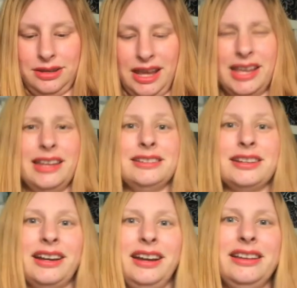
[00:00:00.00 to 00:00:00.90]
And
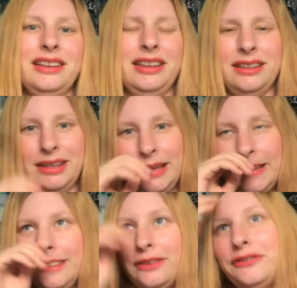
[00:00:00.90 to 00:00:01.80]

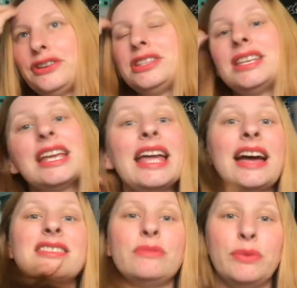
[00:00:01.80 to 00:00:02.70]
the first thing he
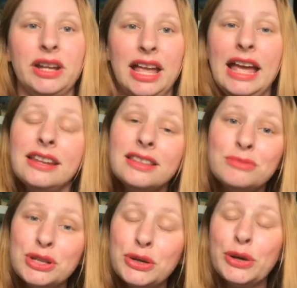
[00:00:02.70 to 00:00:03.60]
asked me when I handed
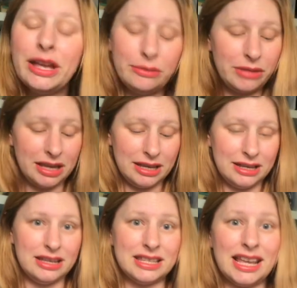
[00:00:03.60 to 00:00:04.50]
them to him
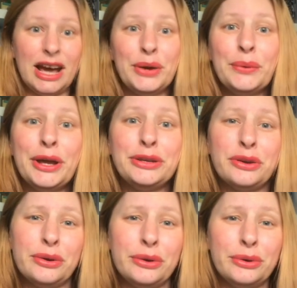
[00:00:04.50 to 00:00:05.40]
is, how do I
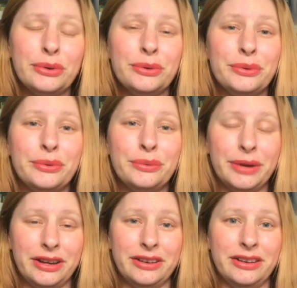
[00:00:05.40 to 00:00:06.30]
know
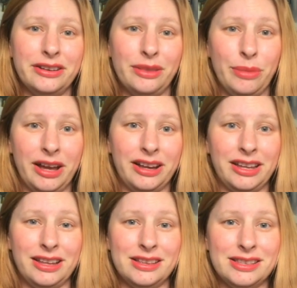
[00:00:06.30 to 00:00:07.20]
where the
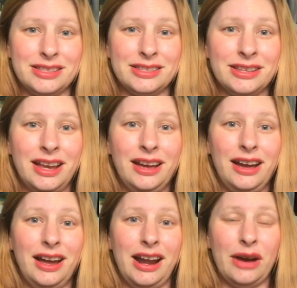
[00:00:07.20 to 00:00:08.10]
back is?
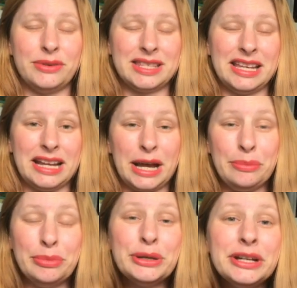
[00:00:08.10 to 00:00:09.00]
And I was like,
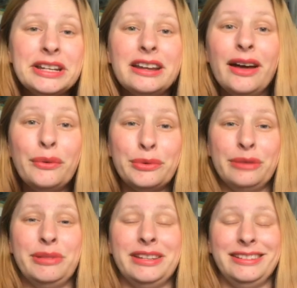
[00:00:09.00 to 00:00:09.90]
I put a
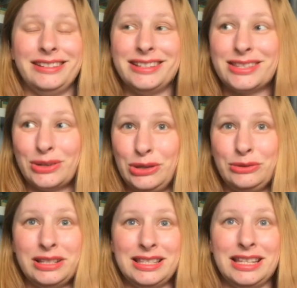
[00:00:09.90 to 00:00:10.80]
ribbon so
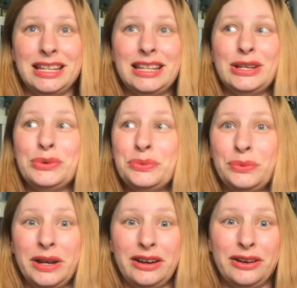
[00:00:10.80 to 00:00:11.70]
you could see
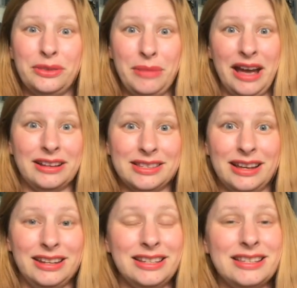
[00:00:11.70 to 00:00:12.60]
where the back
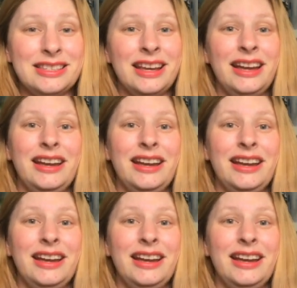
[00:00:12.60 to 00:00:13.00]
side is.